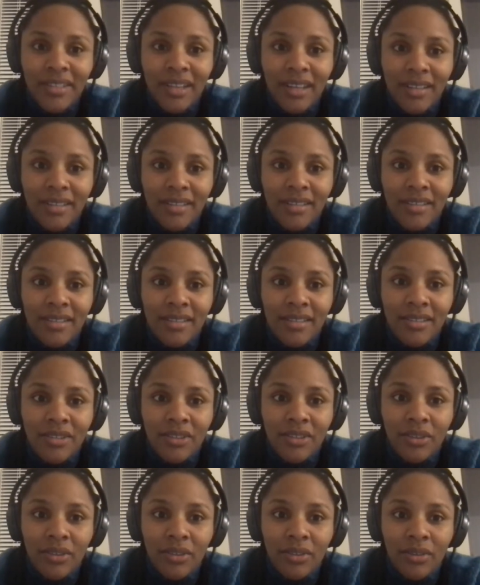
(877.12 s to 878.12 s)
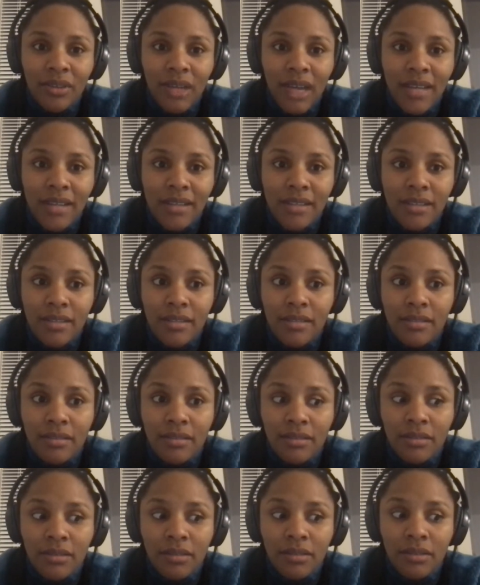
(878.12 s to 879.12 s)
as, you know, as
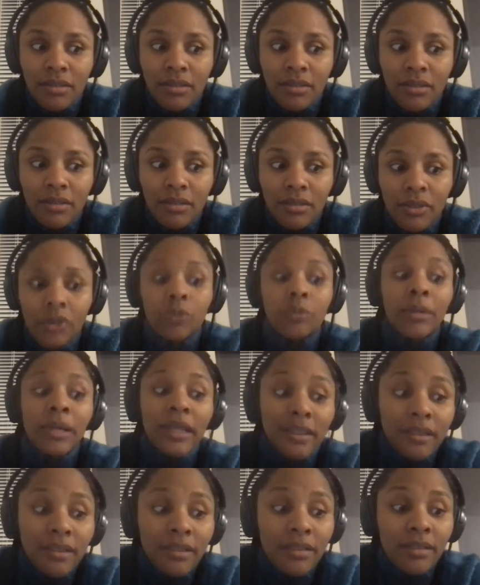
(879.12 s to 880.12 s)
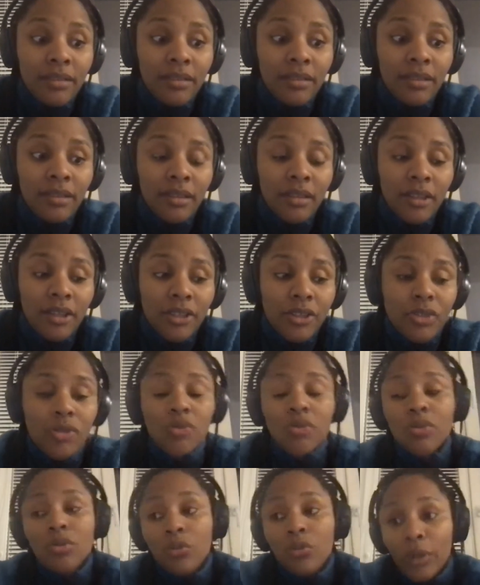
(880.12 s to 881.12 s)
human
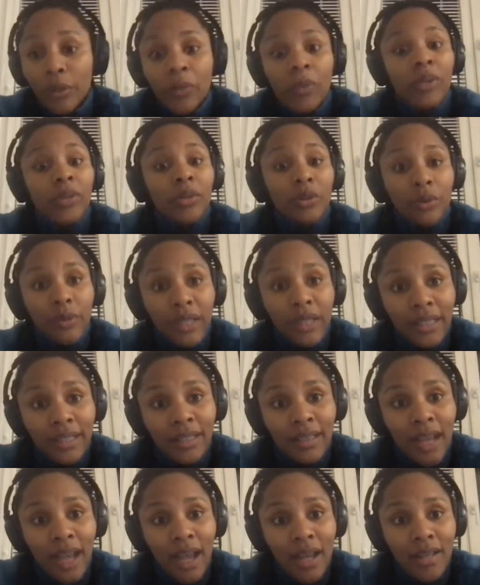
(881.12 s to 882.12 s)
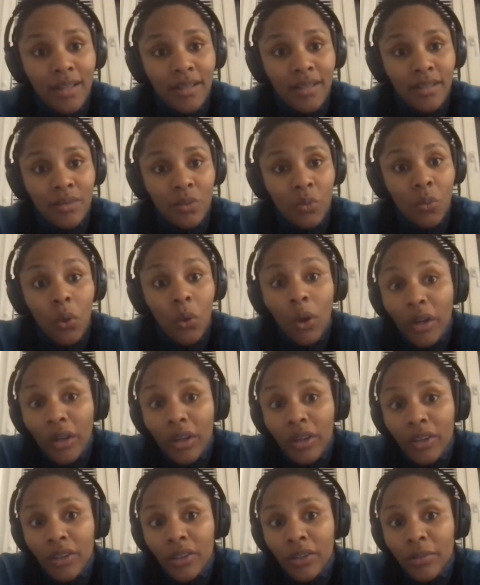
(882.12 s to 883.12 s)
to what we're doing as work,
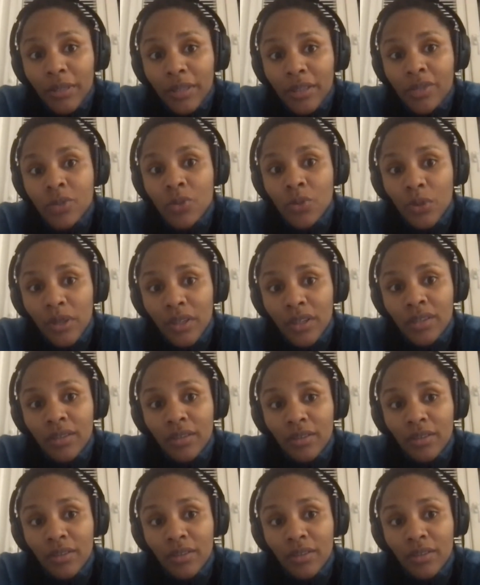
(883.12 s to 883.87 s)
mm-hmm. you know, because work, mm-hmm.